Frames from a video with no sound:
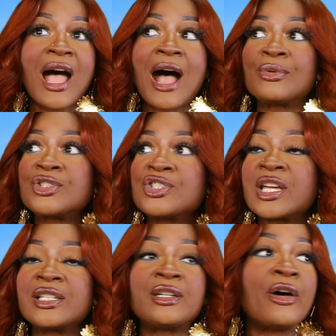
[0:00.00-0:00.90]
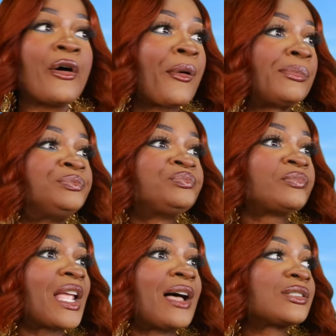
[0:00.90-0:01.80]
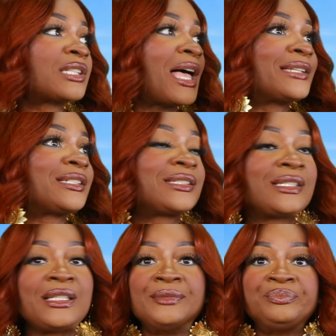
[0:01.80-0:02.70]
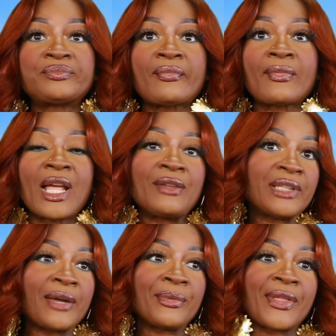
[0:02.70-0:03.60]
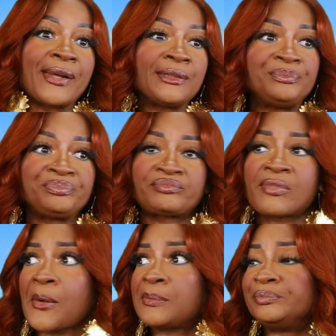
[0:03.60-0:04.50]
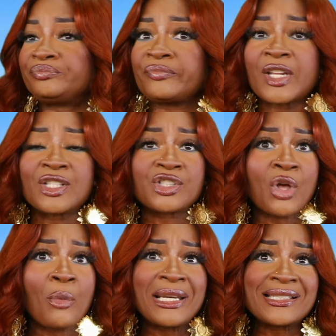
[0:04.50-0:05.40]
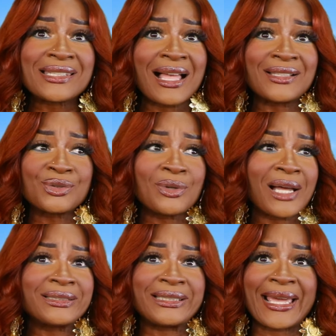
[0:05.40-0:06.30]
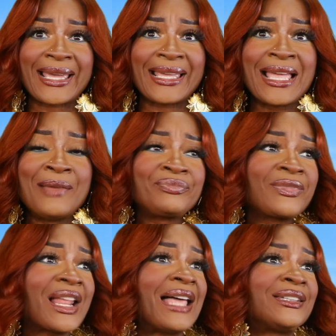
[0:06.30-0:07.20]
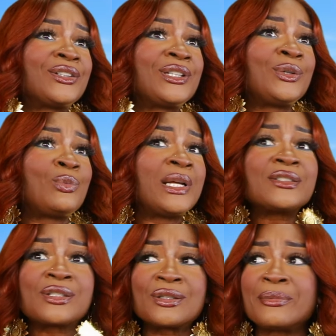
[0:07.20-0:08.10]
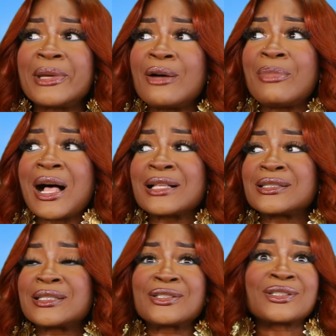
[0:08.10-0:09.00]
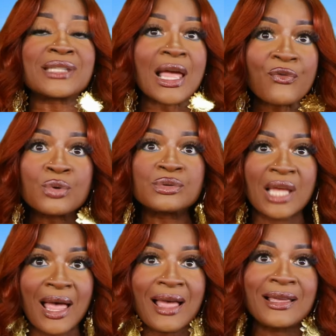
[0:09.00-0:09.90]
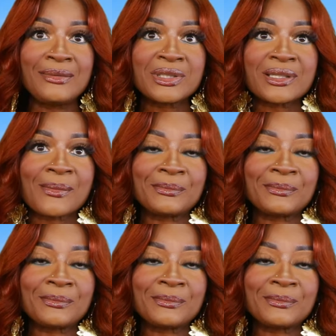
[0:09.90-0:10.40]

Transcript: I was checking outside to see if they were there. So many times throughout the day, I literally went to the mailbox several times.